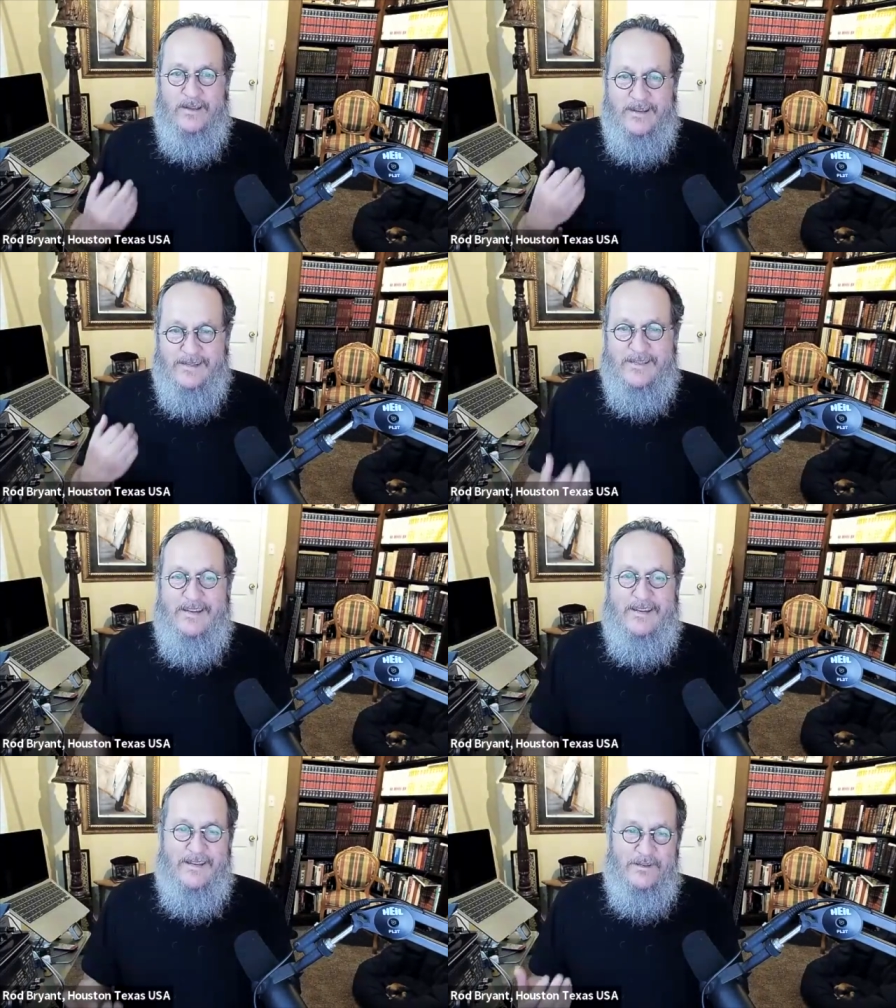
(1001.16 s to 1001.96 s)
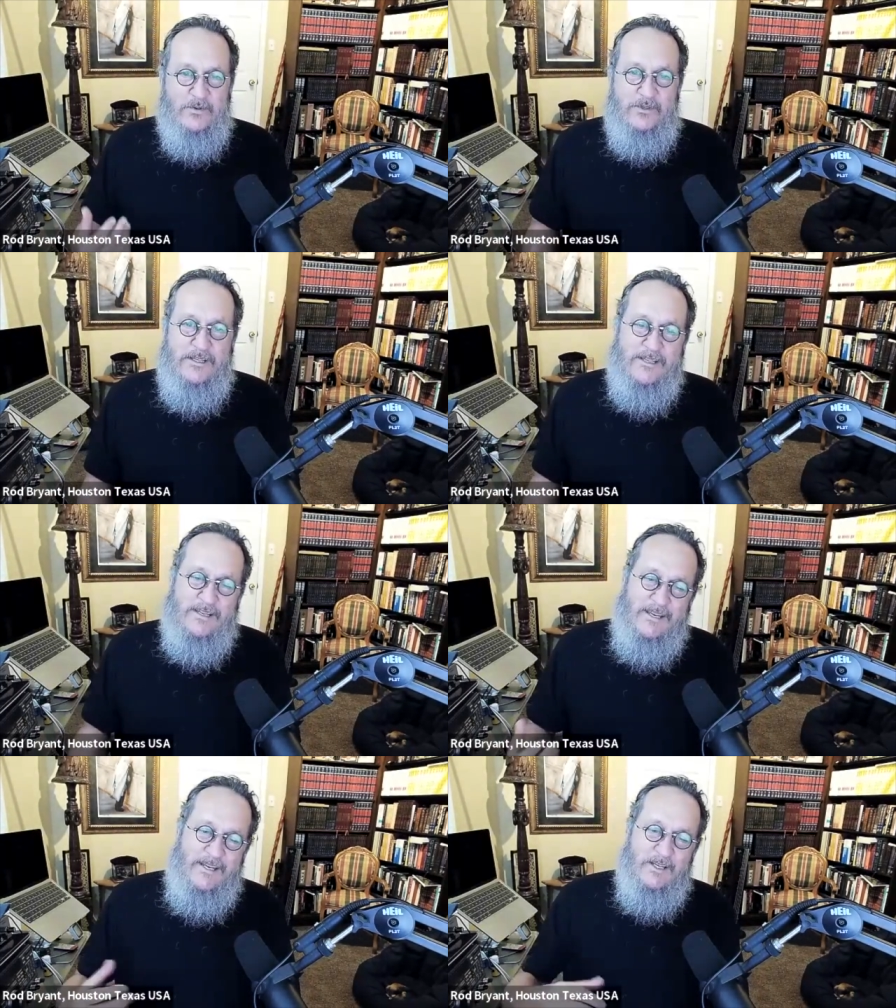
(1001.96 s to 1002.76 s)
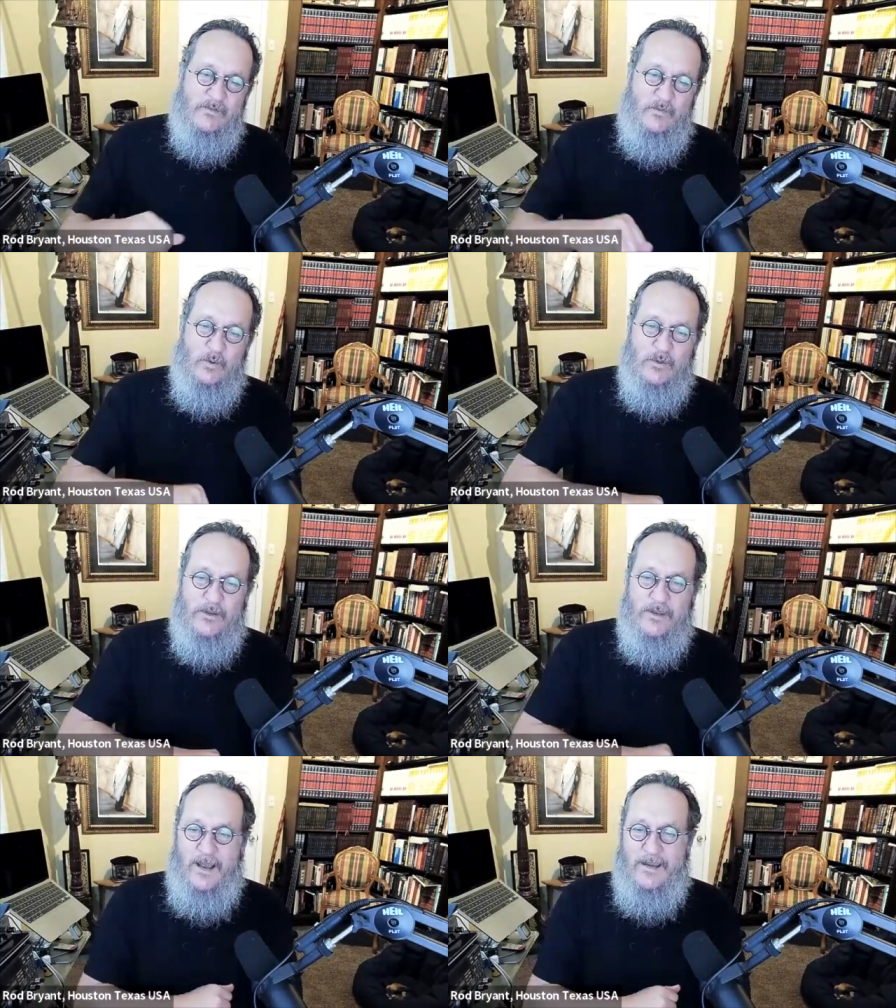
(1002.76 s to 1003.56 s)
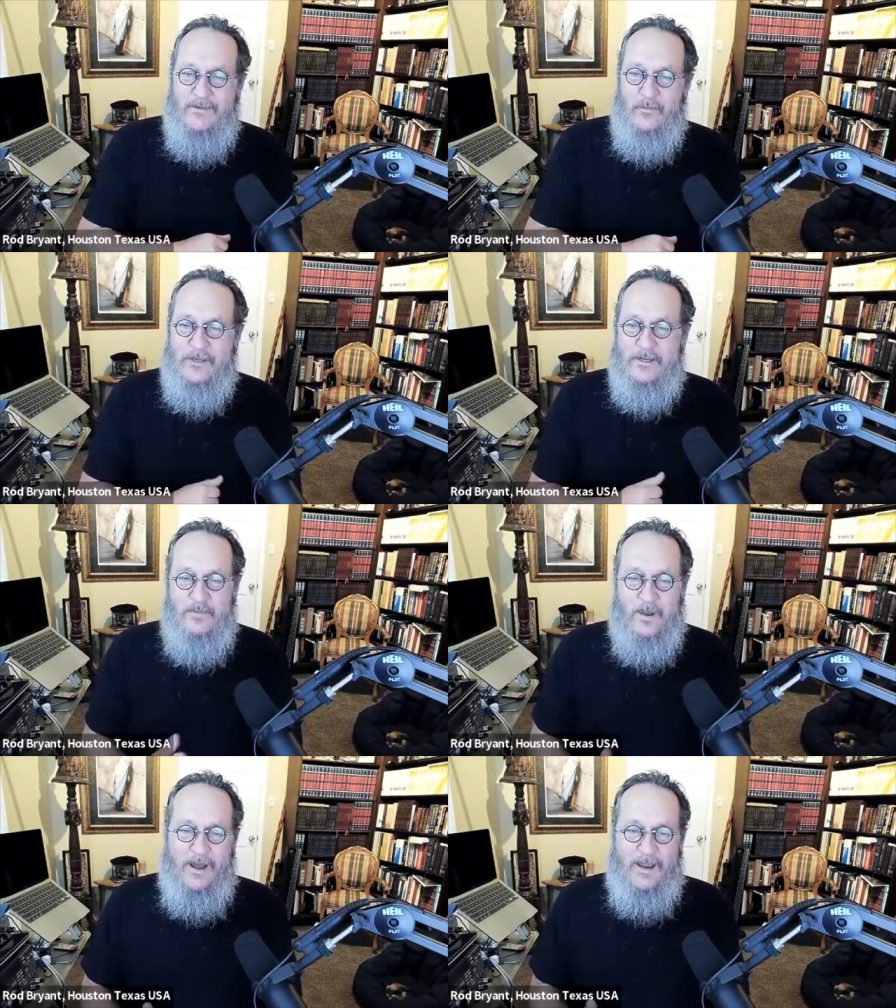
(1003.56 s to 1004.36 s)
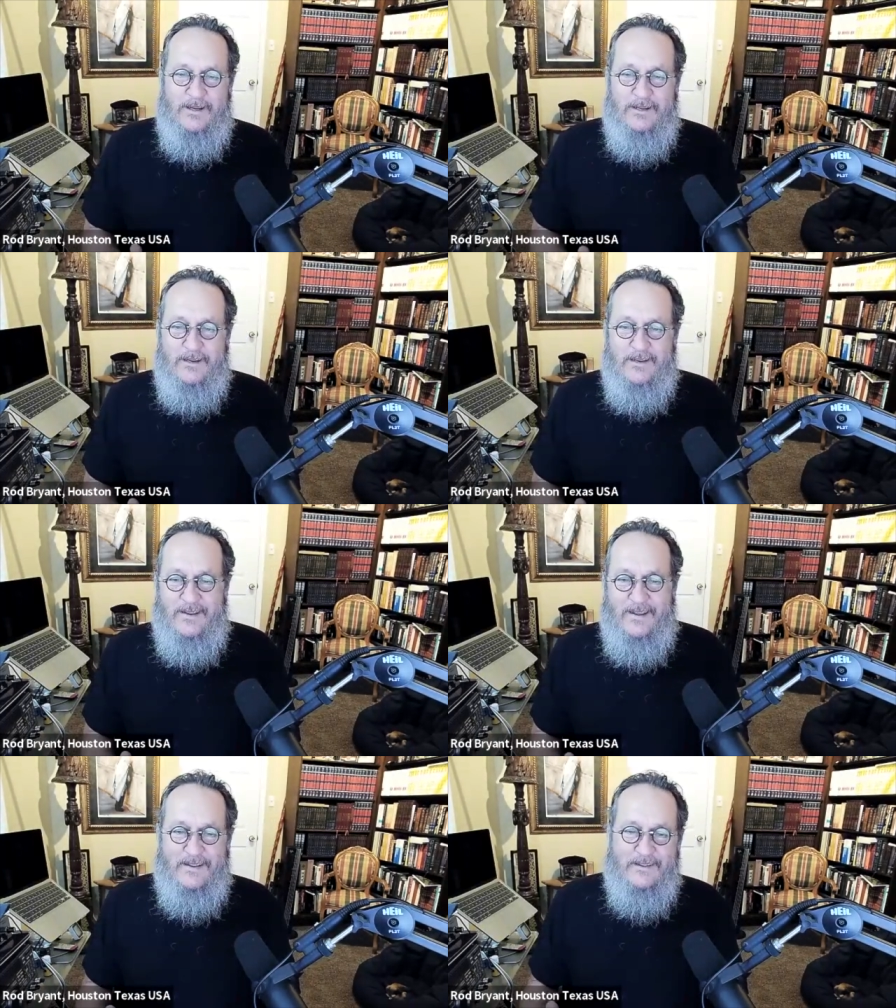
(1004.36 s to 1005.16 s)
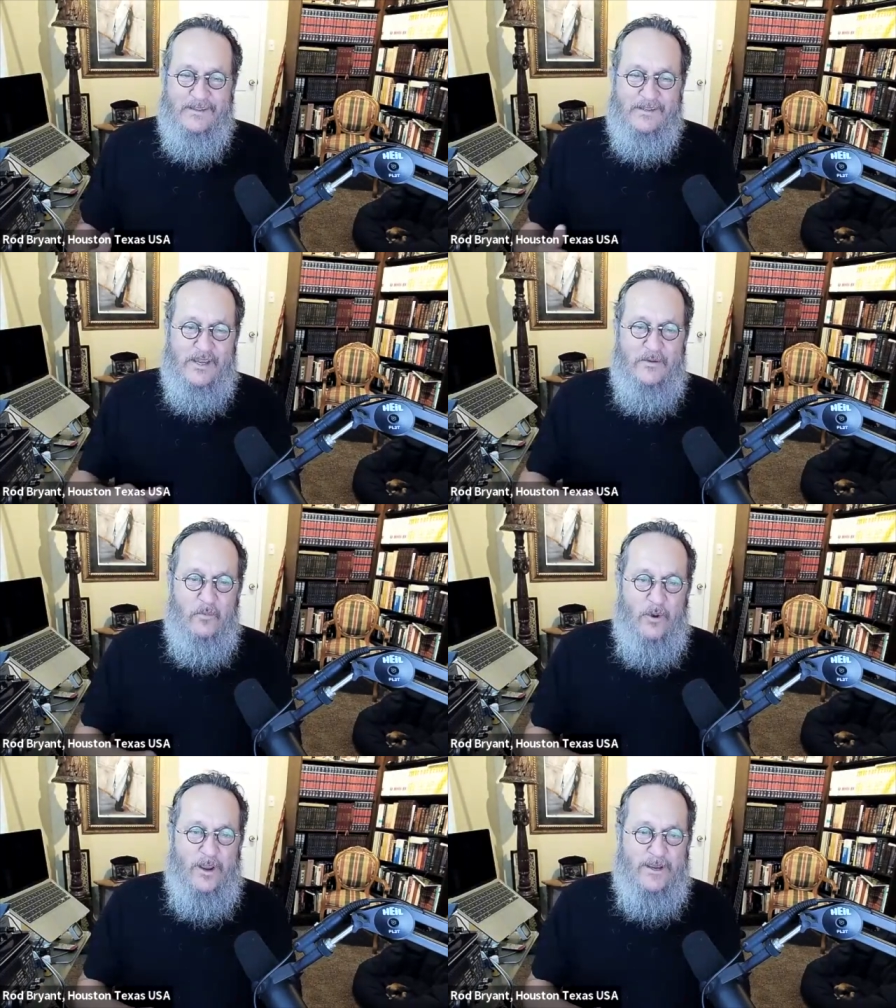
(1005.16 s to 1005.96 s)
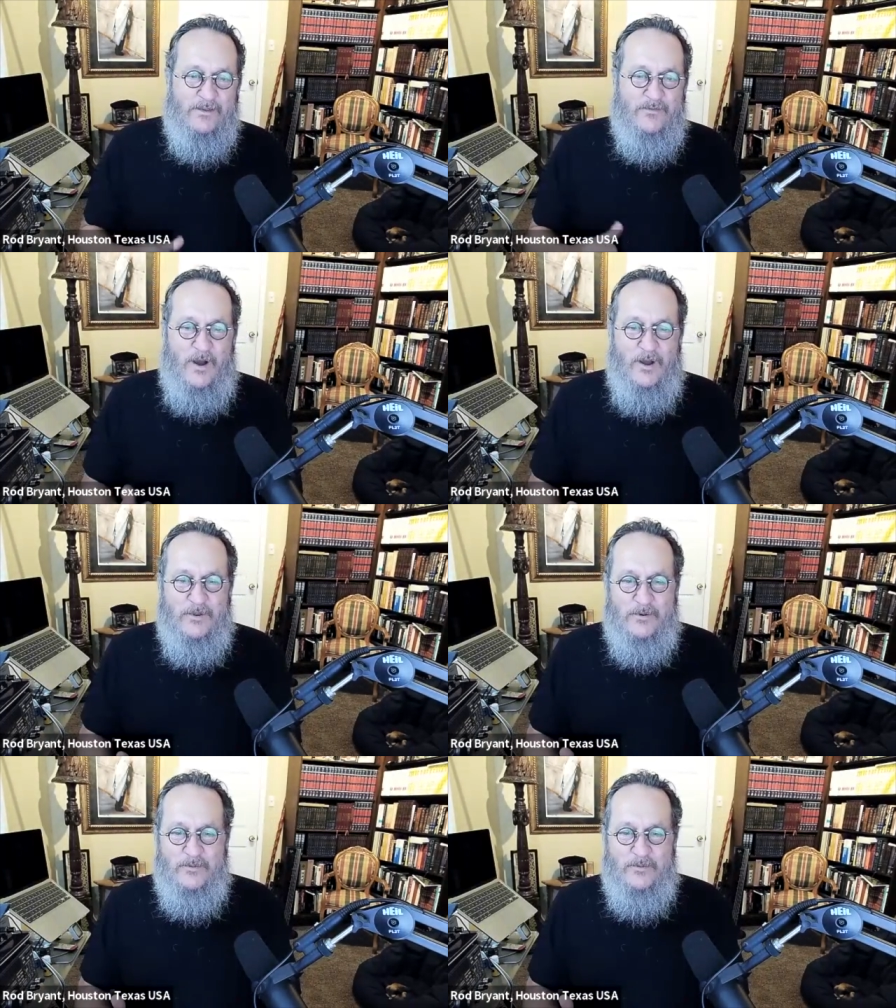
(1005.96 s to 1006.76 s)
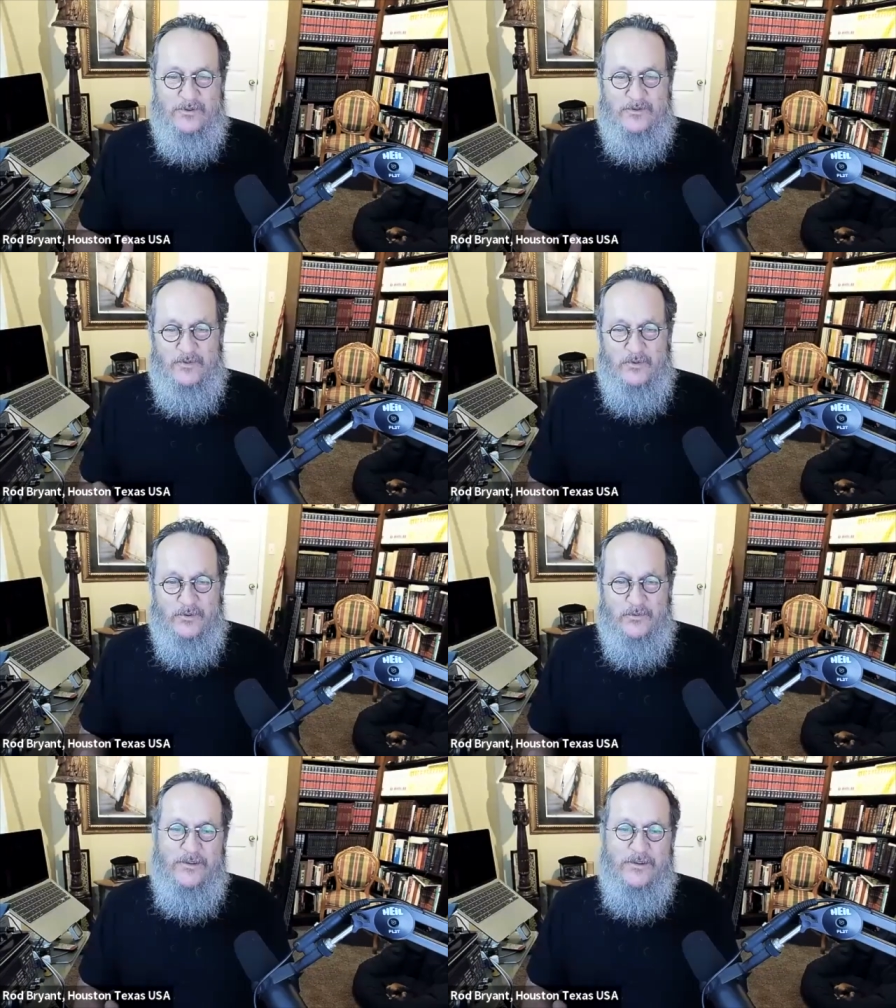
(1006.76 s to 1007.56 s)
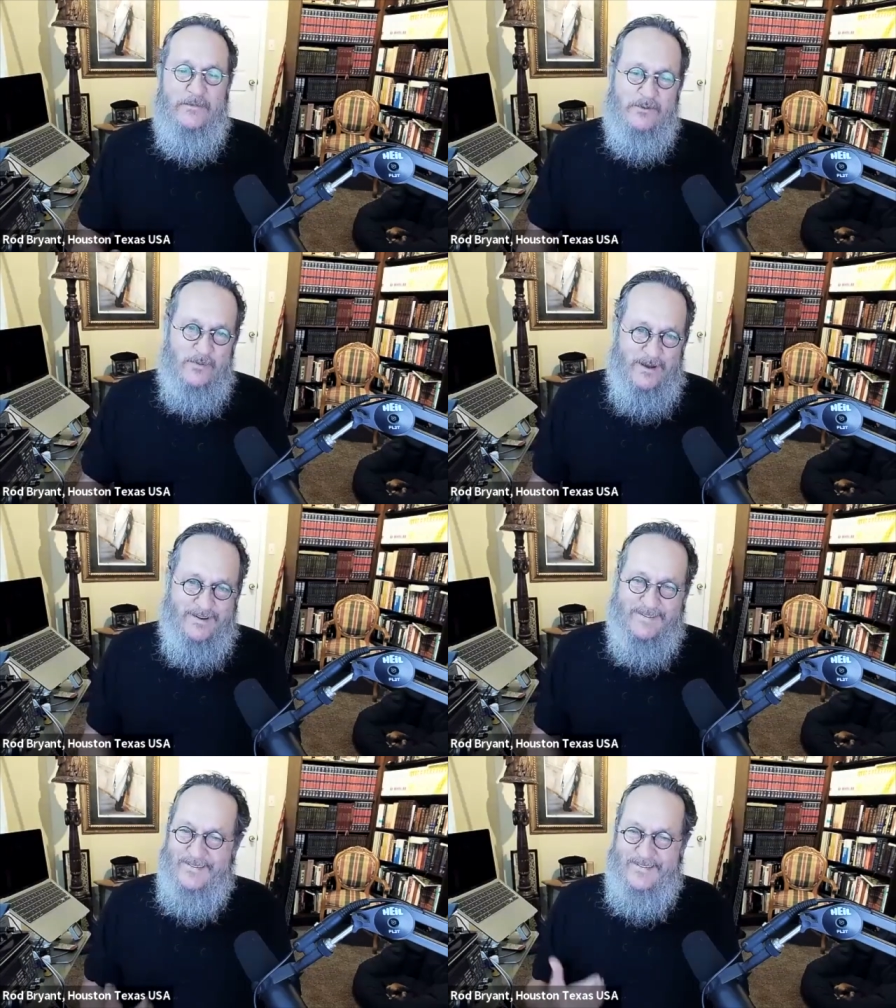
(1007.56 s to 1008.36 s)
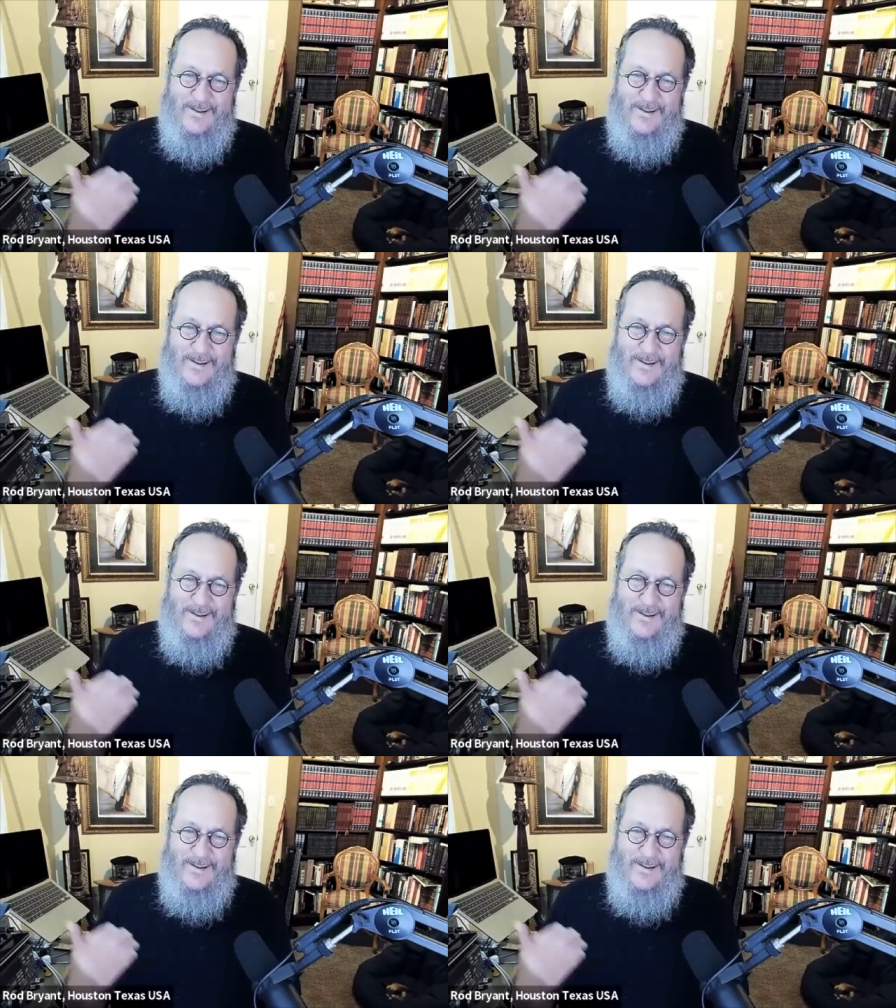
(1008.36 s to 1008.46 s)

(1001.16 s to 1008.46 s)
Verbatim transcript: Isn't it interesting that he is fooled at night when he's blind the same way his father was fooled when he was blind.